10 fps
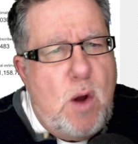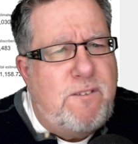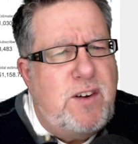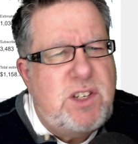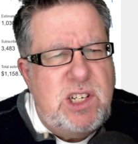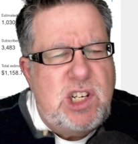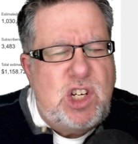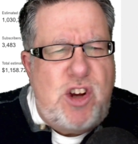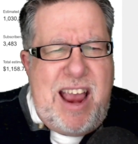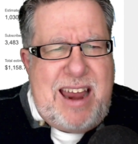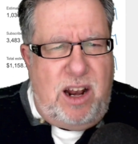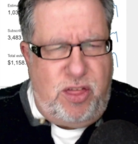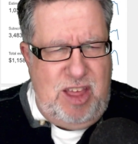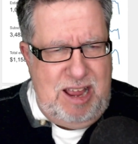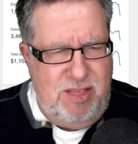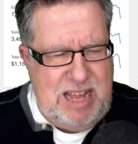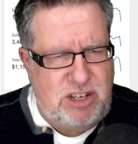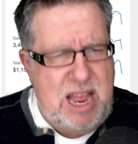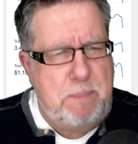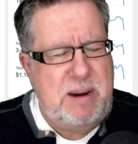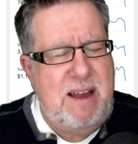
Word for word: First is a channel thing that's happened.